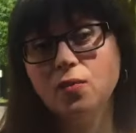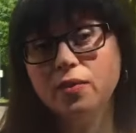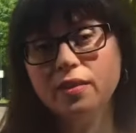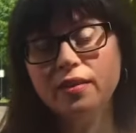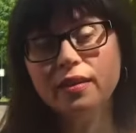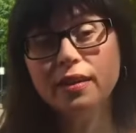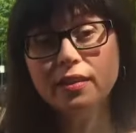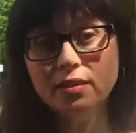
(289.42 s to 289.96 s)

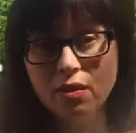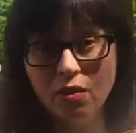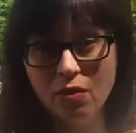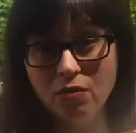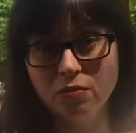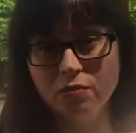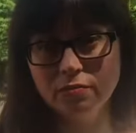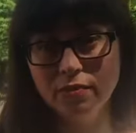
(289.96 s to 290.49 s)
We're in
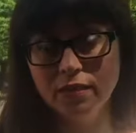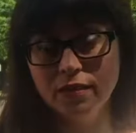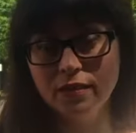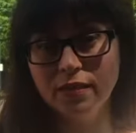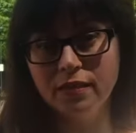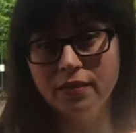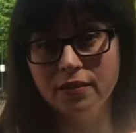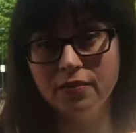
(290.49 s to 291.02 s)
the
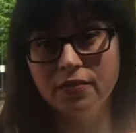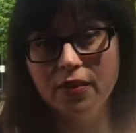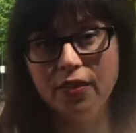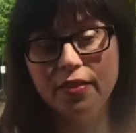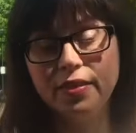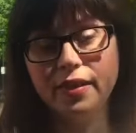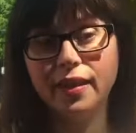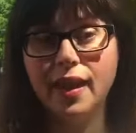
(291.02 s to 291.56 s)
of
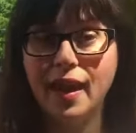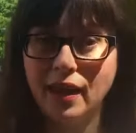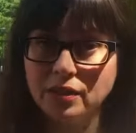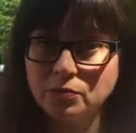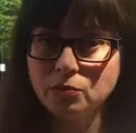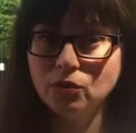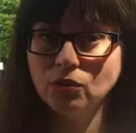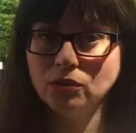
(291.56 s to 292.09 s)
the
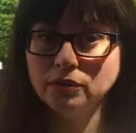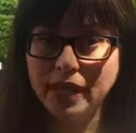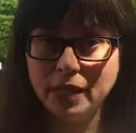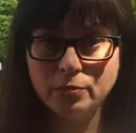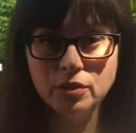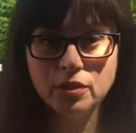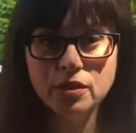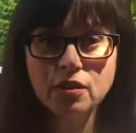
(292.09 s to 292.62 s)
Admiral
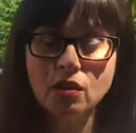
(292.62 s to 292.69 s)
neighborhood,